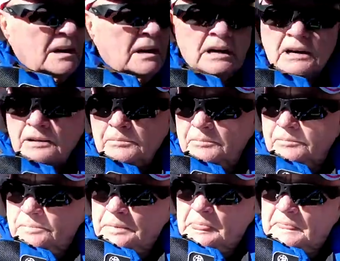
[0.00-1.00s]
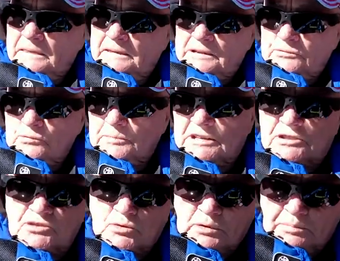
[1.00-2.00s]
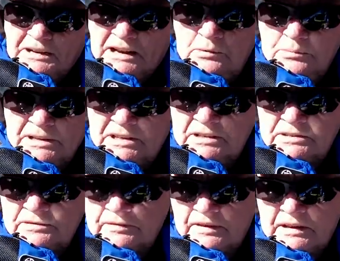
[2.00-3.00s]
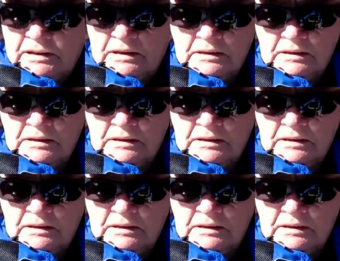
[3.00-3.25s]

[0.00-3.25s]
Um, this will be a short paddle because of the